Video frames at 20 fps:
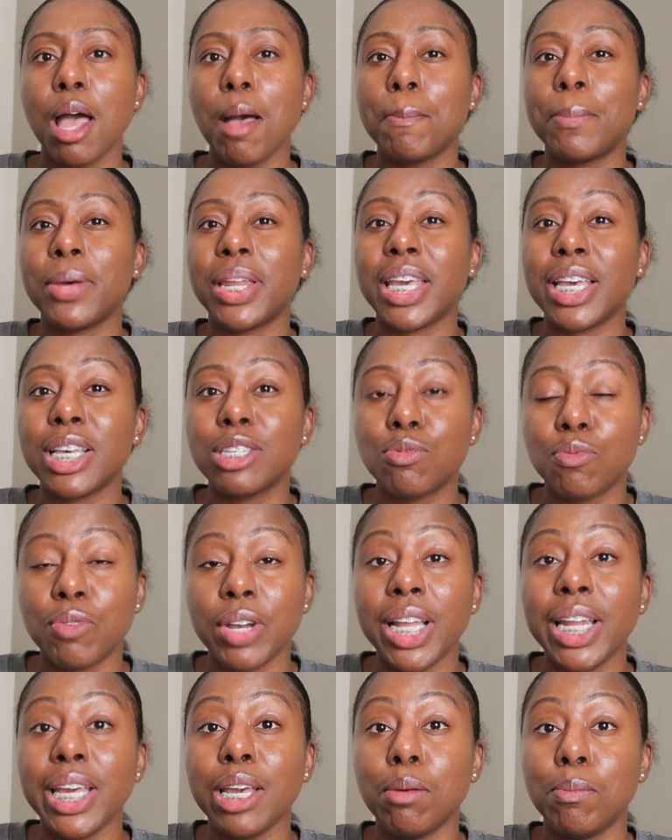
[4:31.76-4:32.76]
But it is
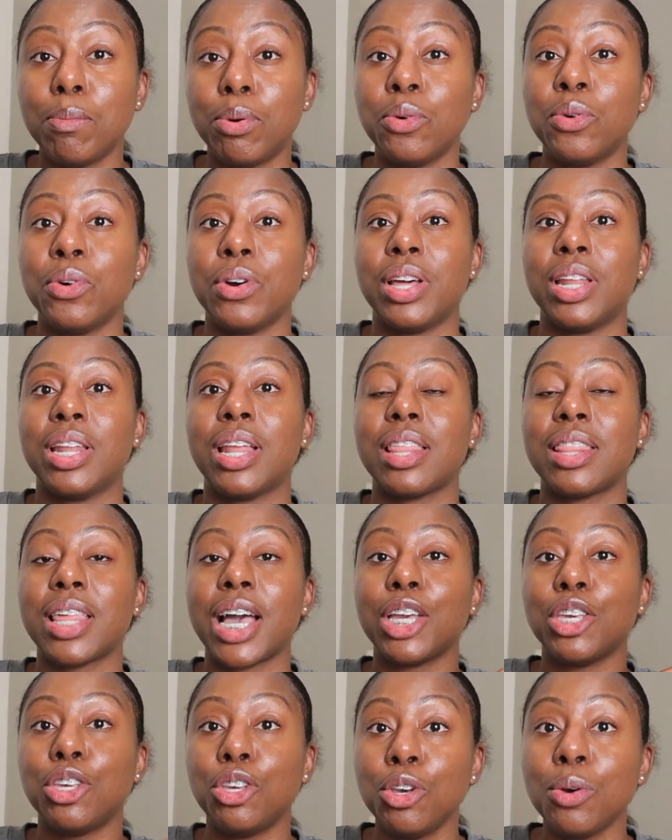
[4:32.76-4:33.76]
really important
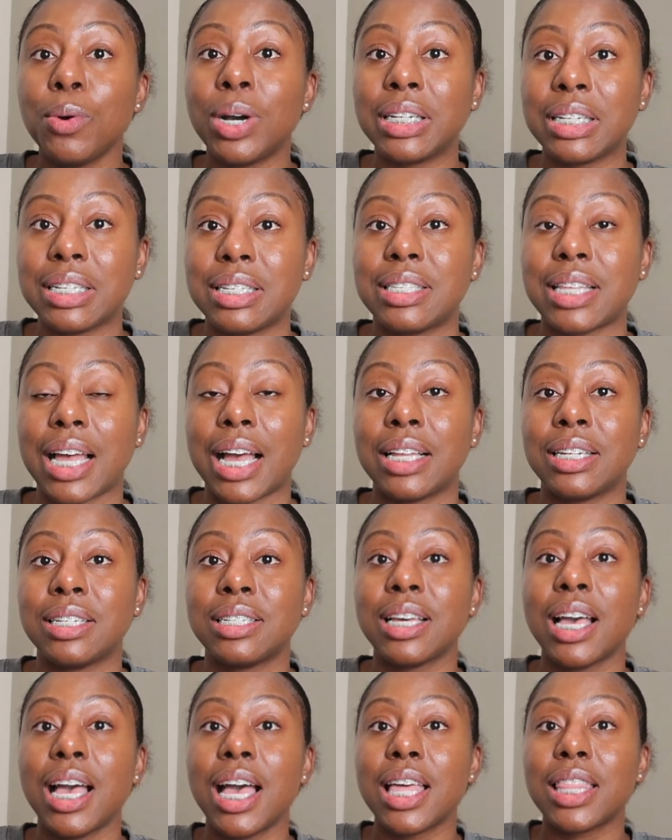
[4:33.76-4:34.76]
that you
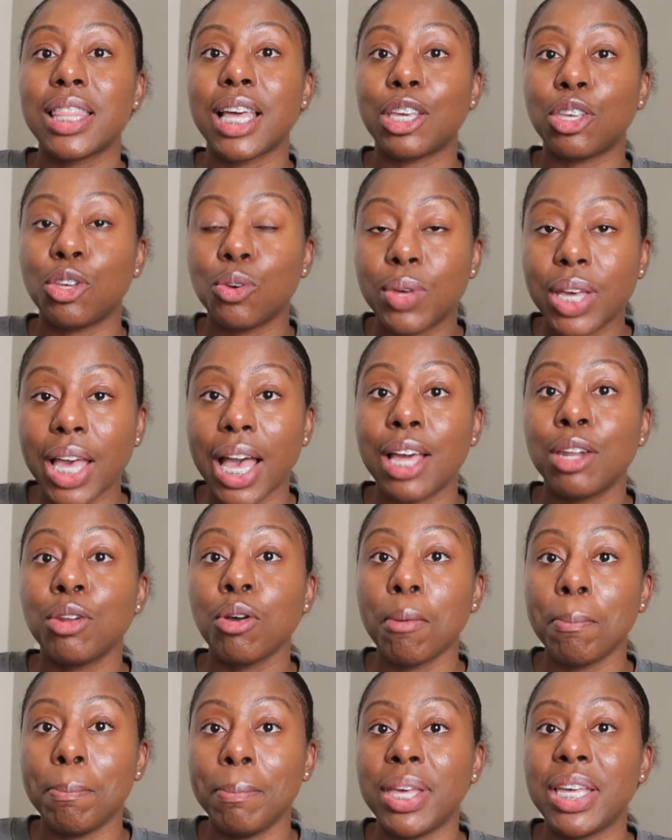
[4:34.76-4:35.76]
understand that you
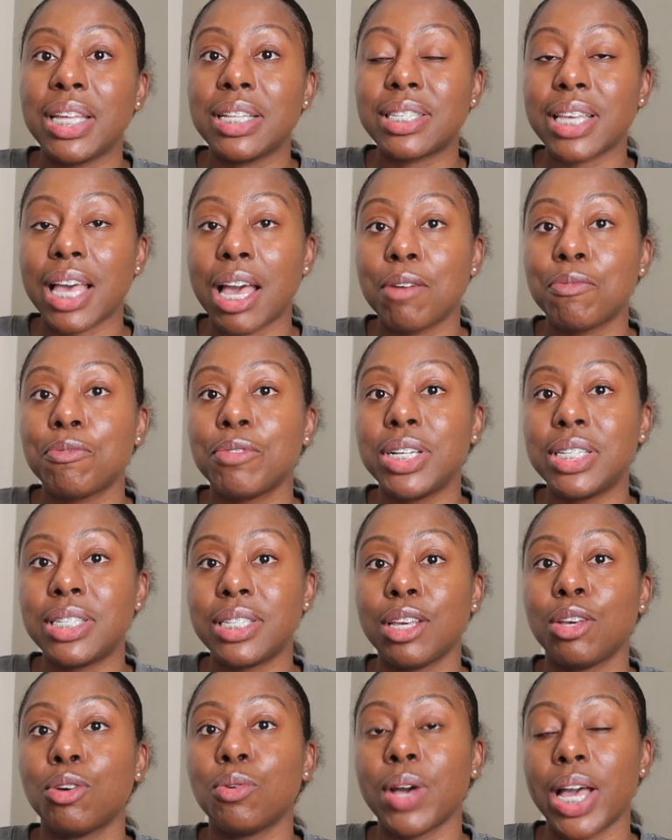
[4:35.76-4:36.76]
cannot meet every
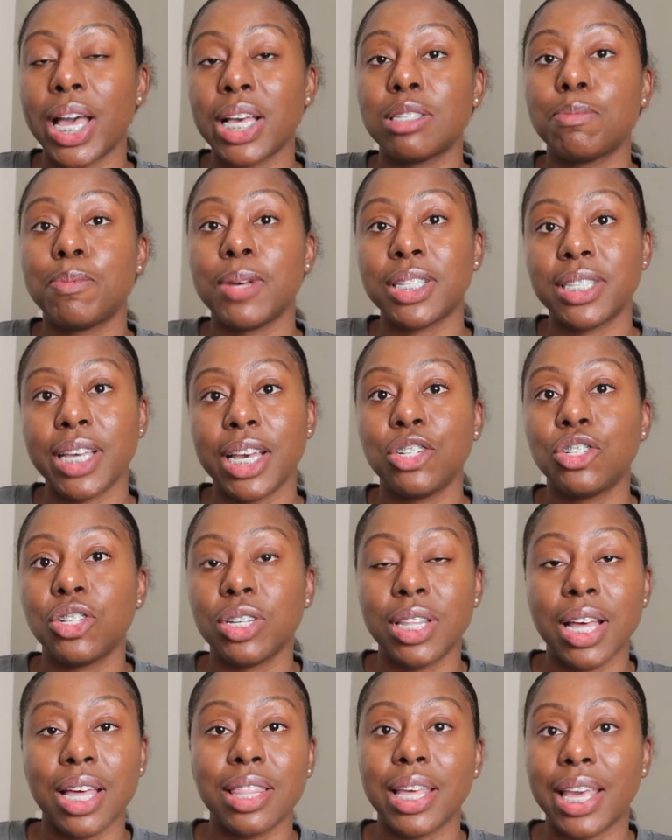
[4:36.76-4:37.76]
single
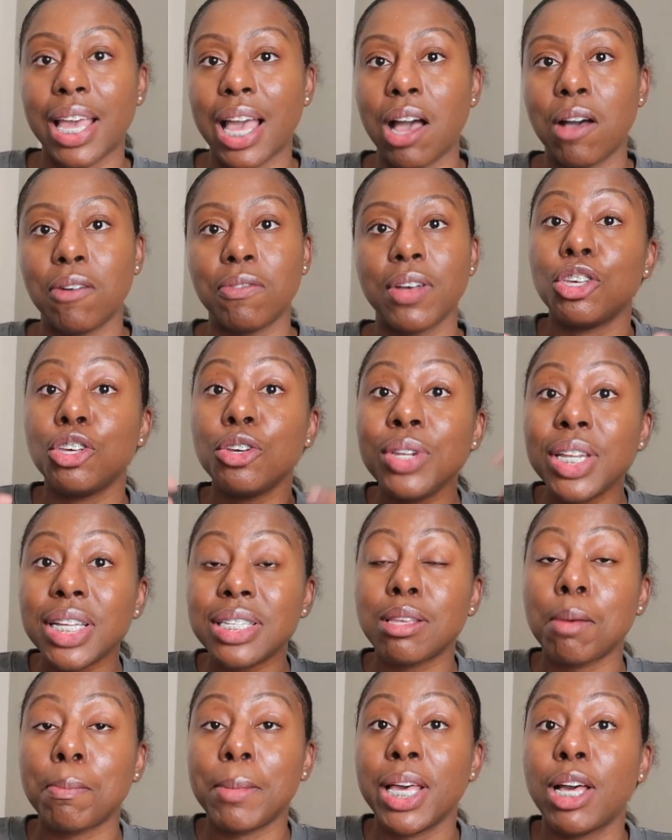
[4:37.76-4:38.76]
expectation that they have. You
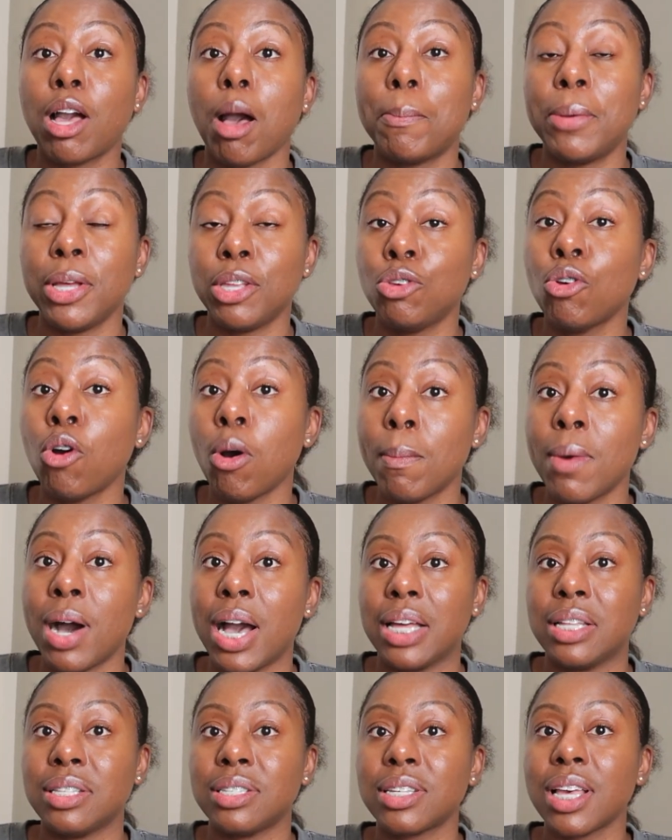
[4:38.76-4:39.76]
need to make up in your
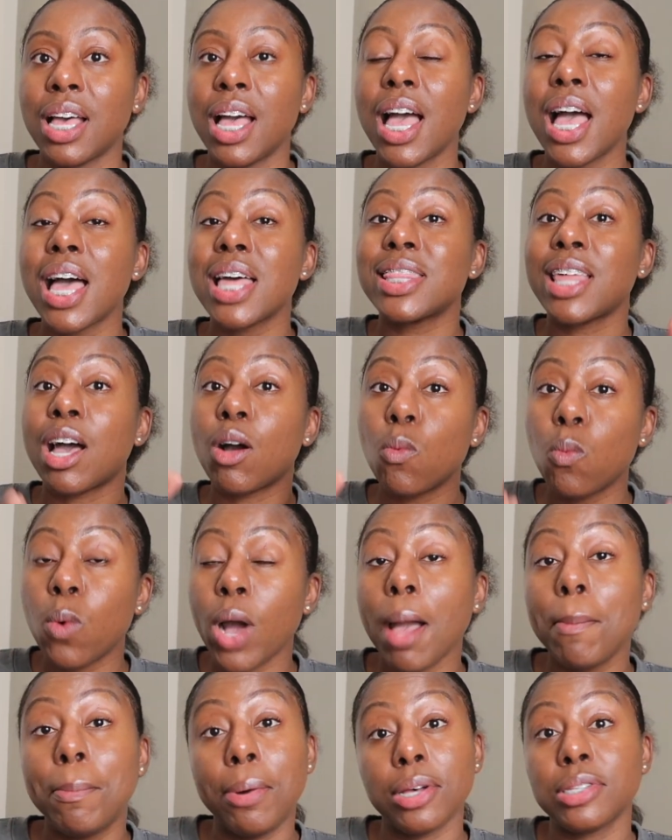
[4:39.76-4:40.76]
mind that
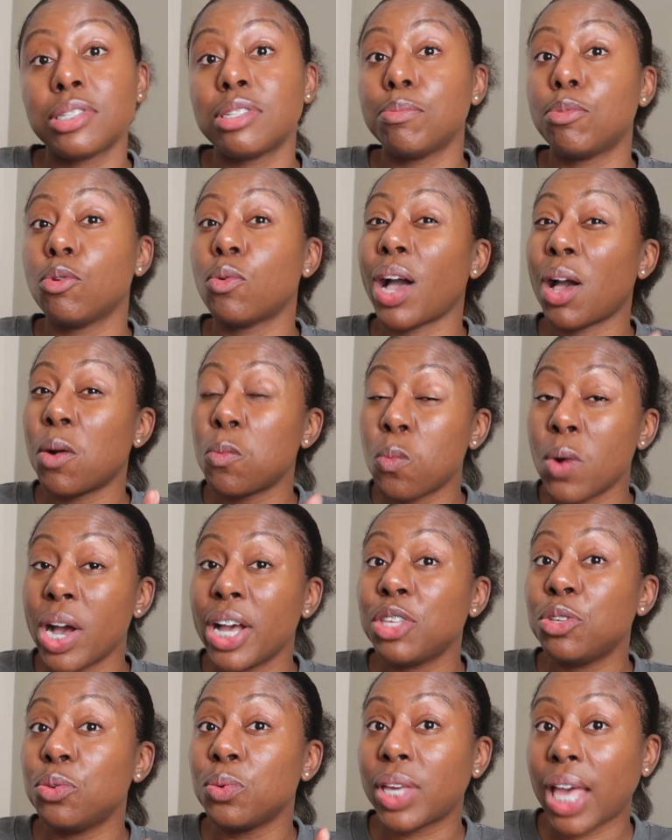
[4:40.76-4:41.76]
where possible and
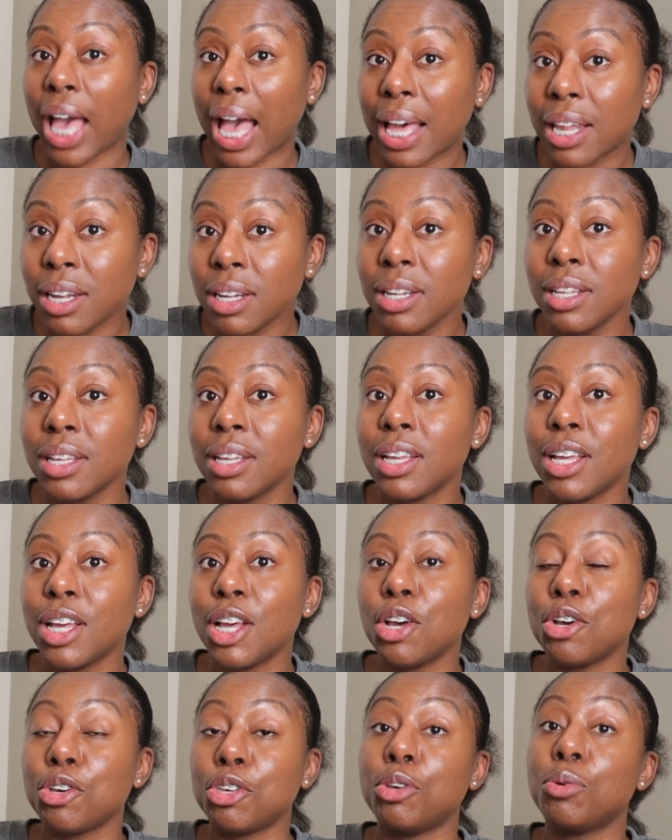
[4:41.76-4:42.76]
where you can,
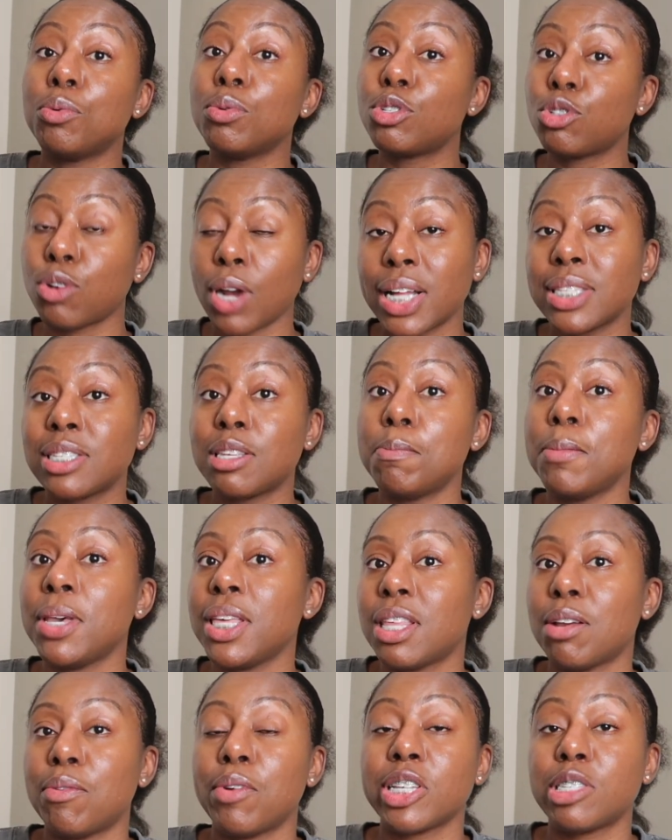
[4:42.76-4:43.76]
you will try to
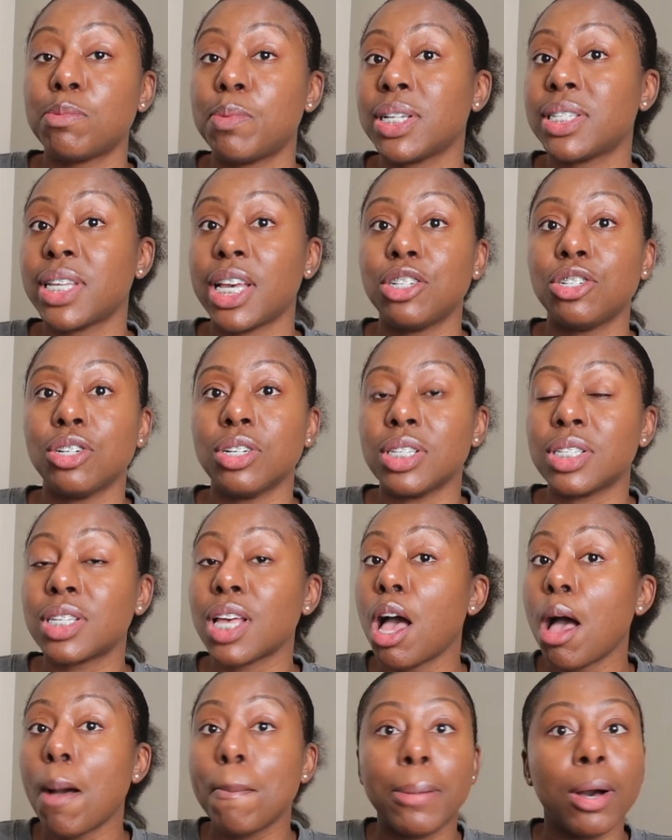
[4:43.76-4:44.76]
meet their expectations,
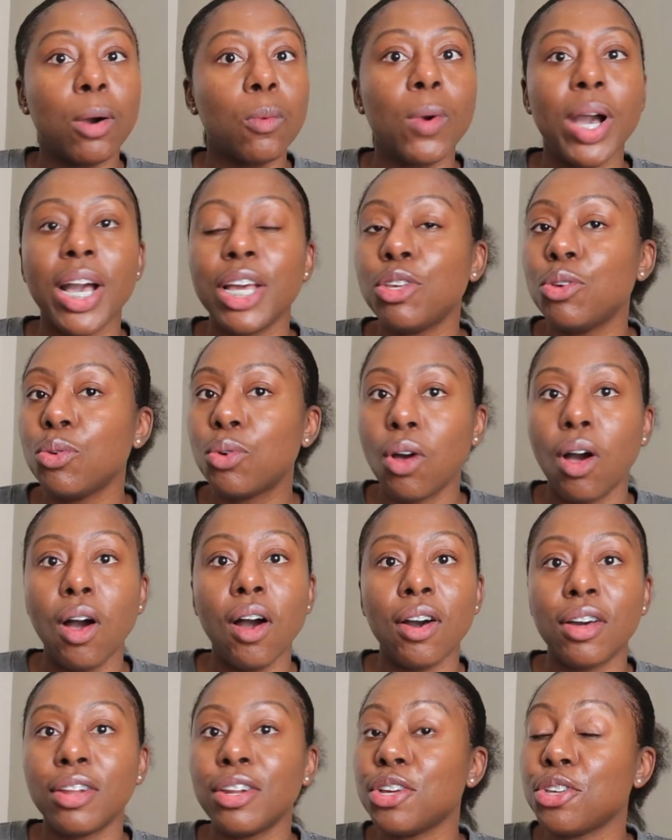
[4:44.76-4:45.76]
but where you
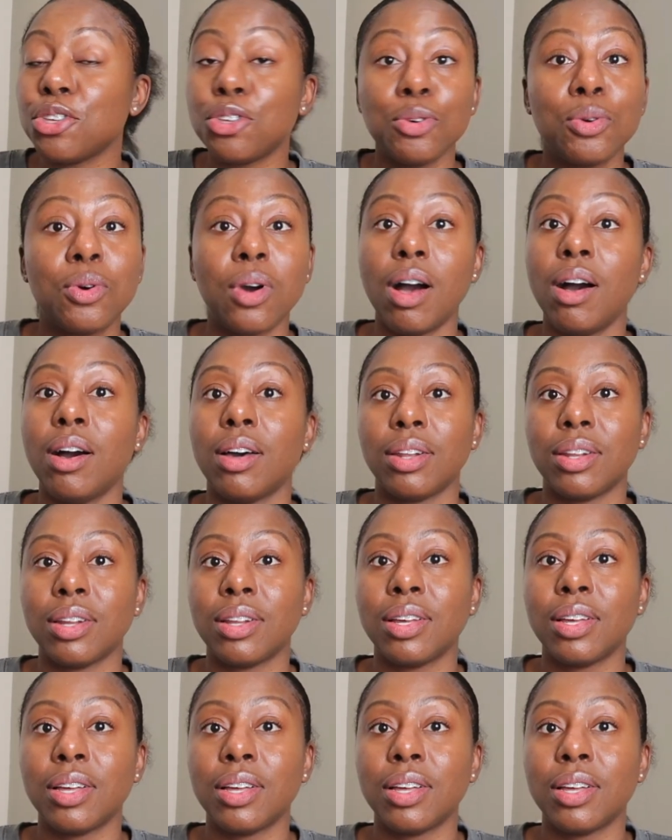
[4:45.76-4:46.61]
can't, you can't.